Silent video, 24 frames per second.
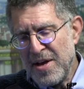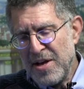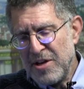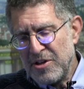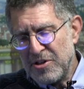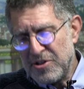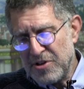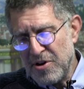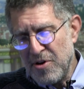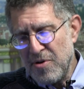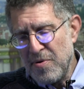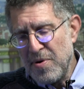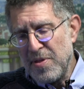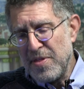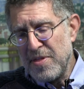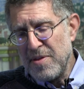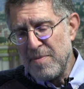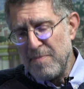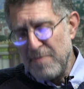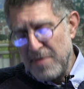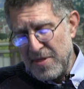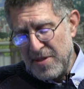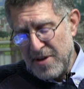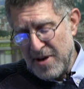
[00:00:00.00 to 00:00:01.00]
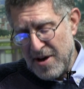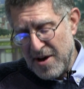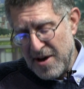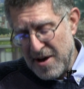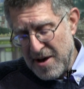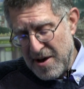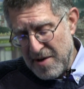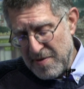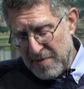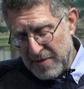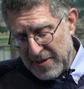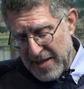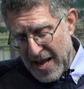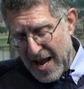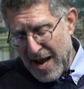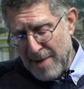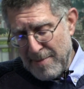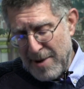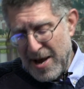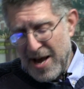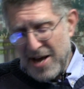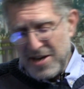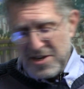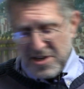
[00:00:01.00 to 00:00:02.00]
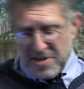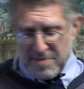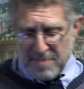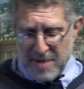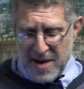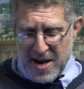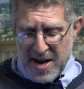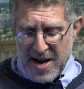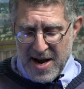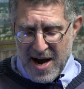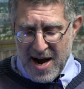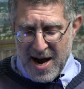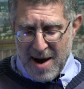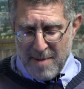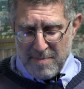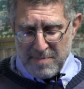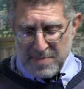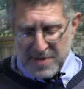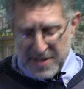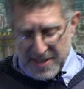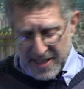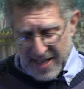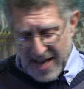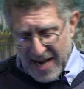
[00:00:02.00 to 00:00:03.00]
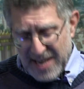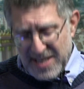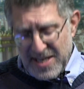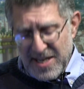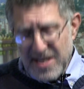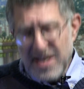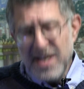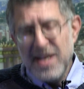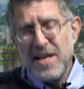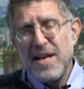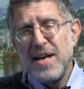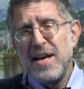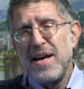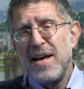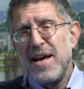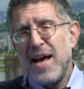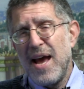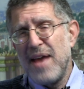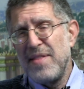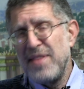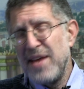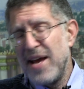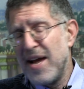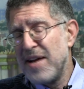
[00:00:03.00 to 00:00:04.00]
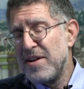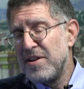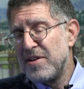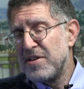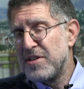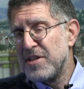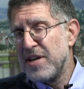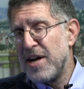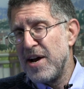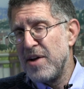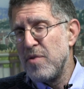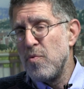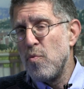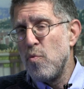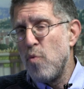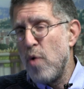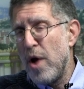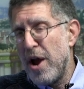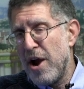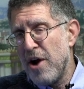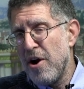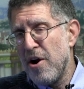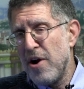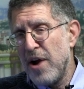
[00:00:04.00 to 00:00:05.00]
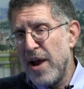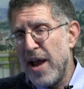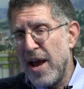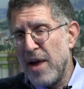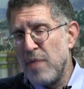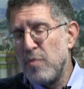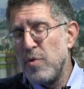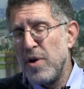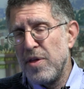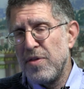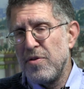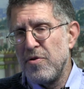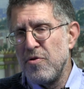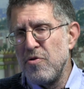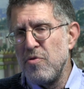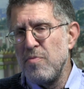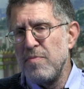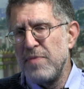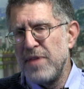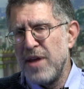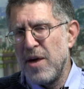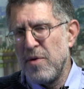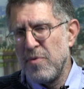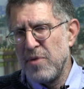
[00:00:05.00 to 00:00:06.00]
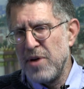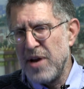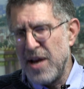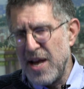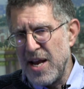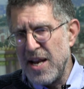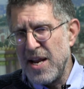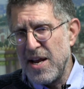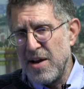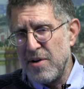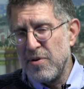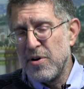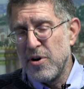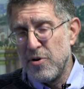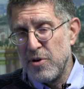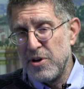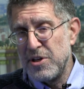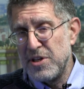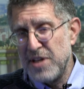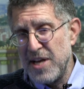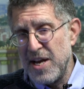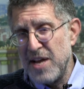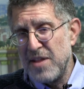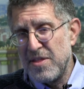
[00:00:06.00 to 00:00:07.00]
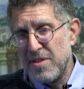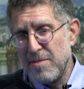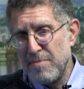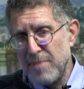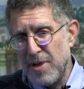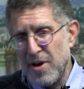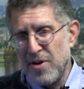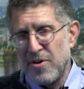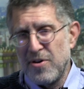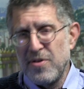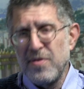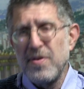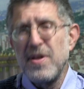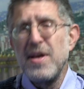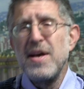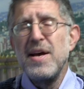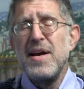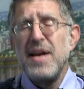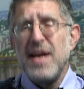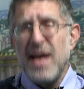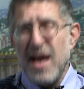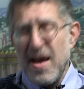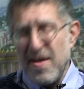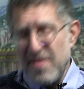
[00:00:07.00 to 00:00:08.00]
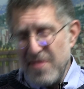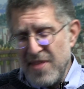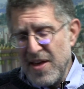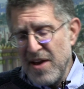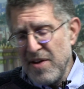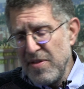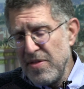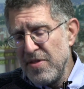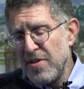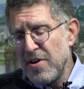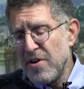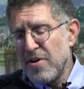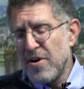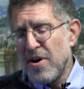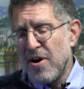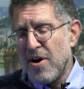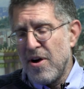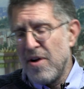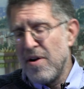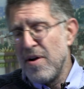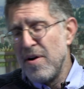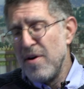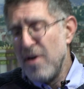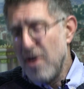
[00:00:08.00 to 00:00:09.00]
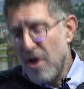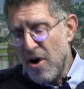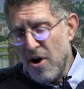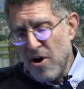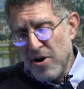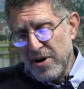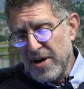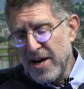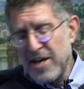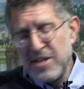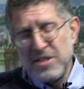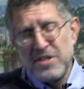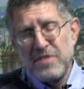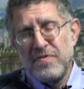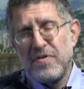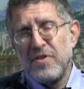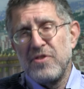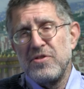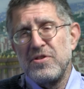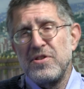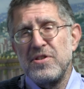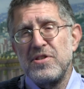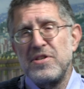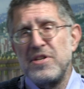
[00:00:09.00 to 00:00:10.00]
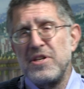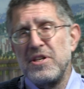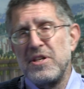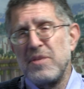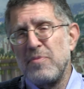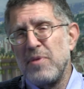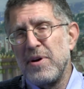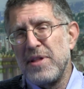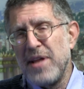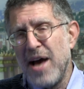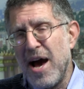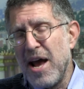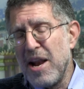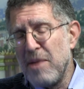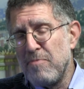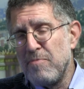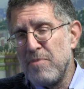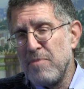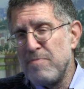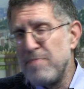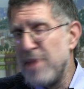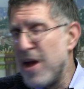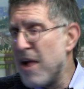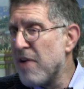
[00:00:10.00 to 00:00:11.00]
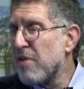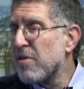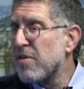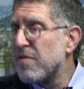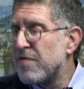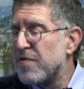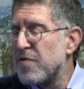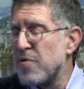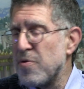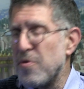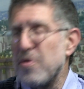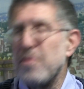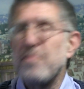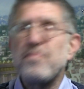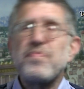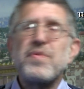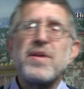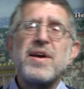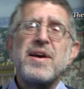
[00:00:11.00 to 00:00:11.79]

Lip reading: So the lamb had to be selected, and they had to decide where and with whom they were going to eat the meal. And then there are all kinds of verses dealing with how to prepare the food.